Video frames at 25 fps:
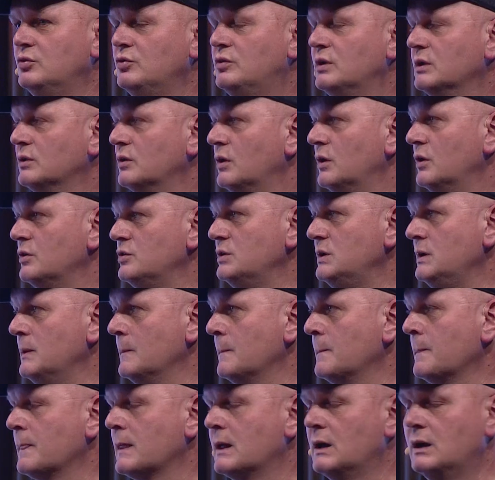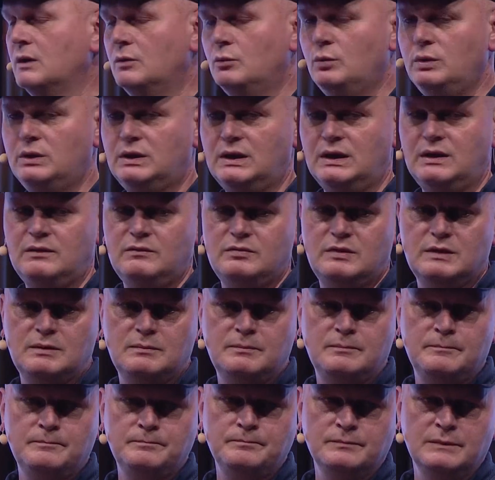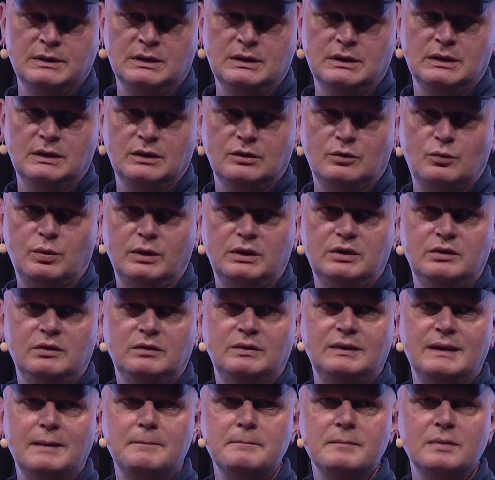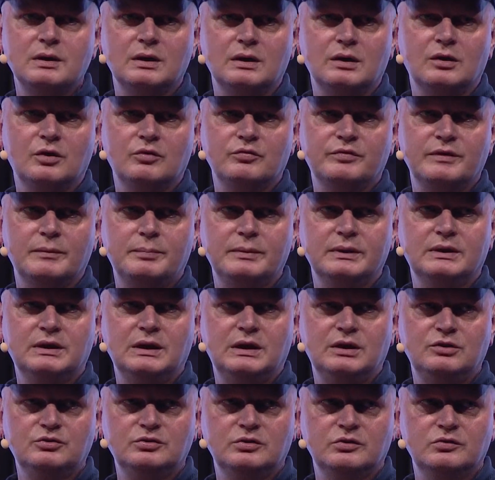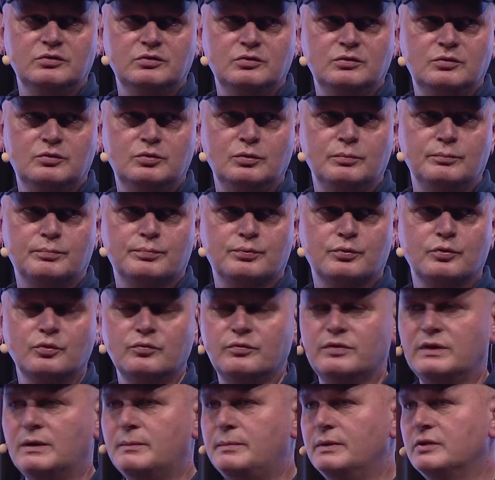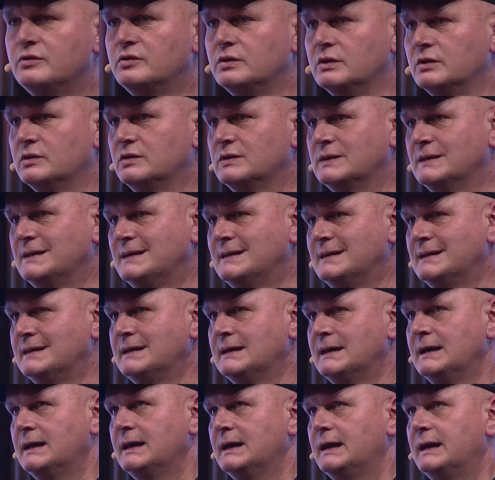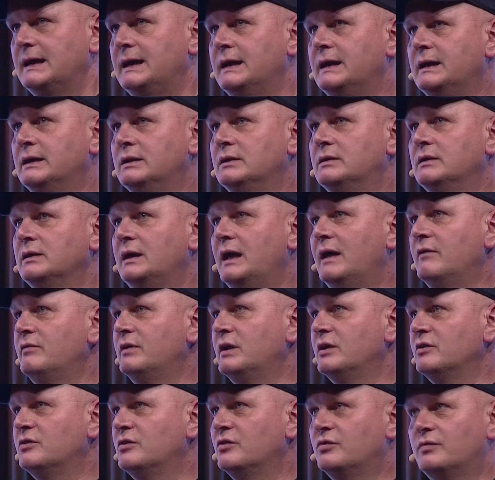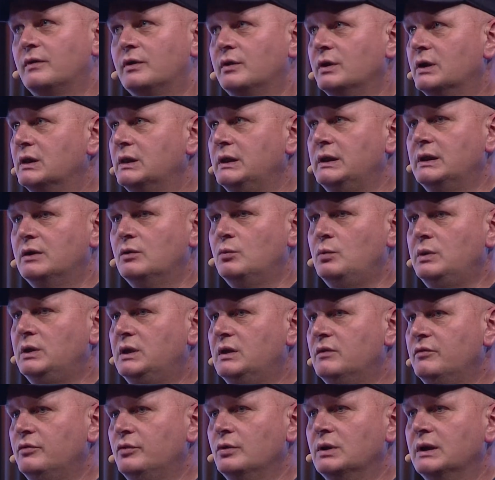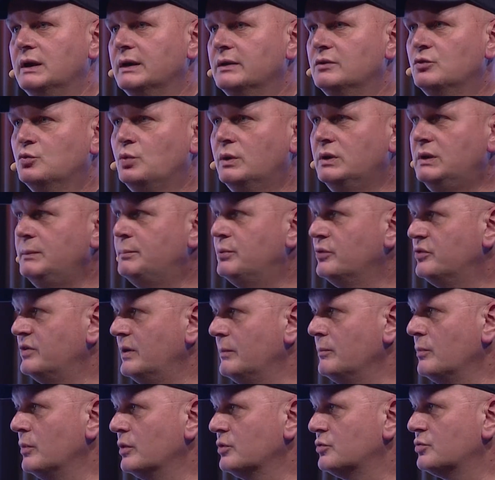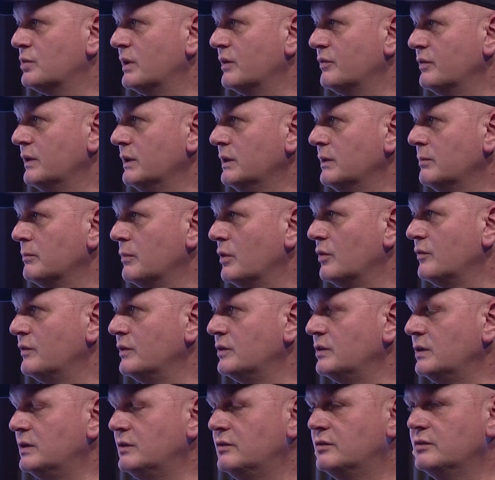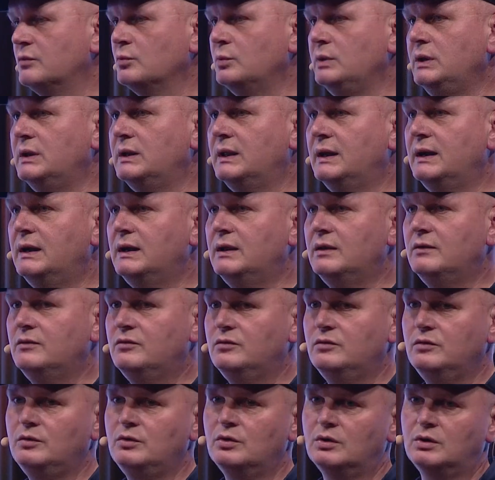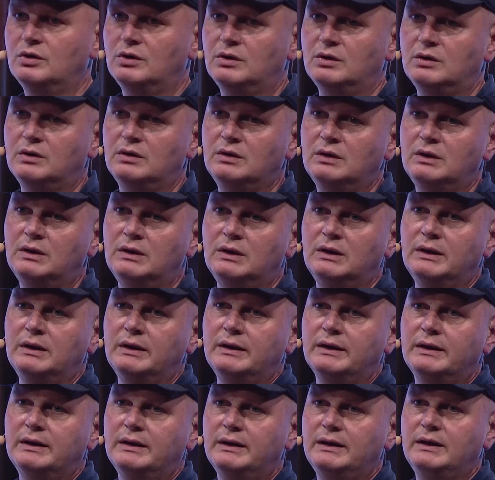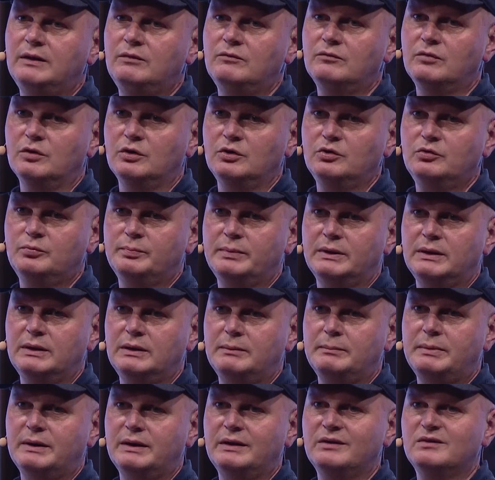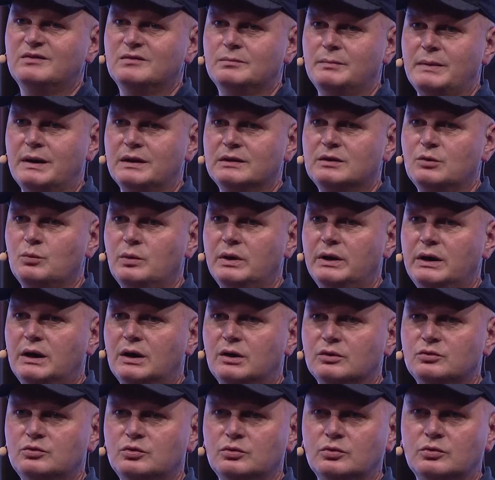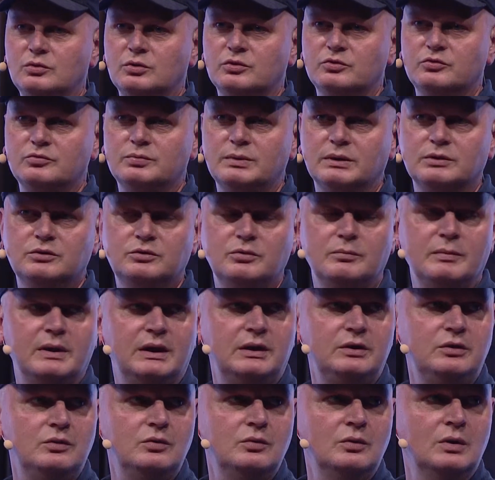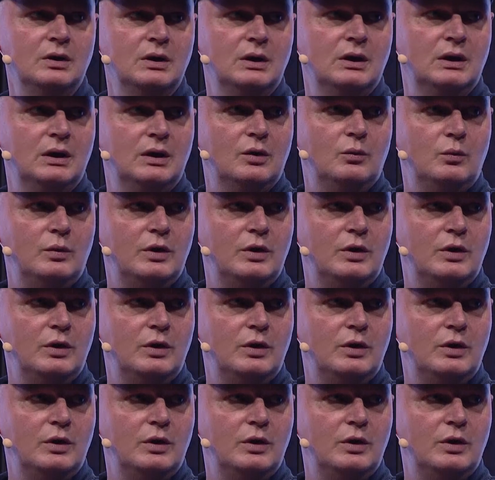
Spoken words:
technology, we gave them quite a number of applications to improve their business. And evidence is very clear. We give you like 20% more traffic, more visits. We enhance your invoice by a smarter way how to construct your menu. We